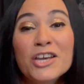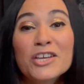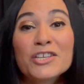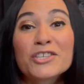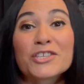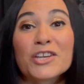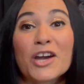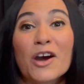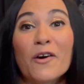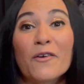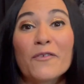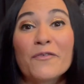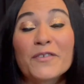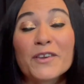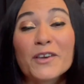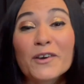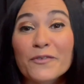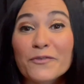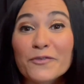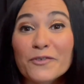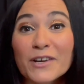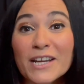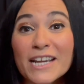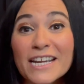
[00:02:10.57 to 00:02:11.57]
So
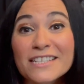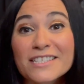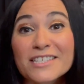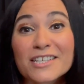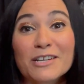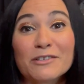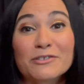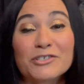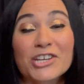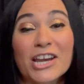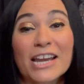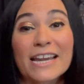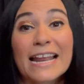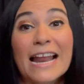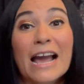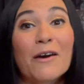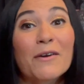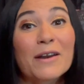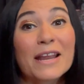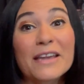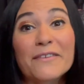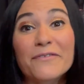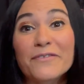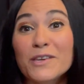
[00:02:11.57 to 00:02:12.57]
feel free to go check it
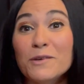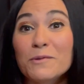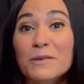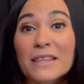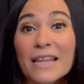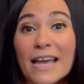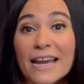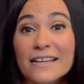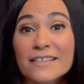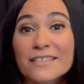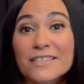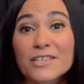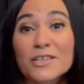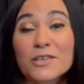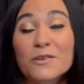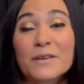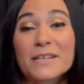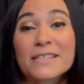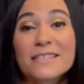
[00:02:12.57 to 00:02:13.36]
out if you would like to.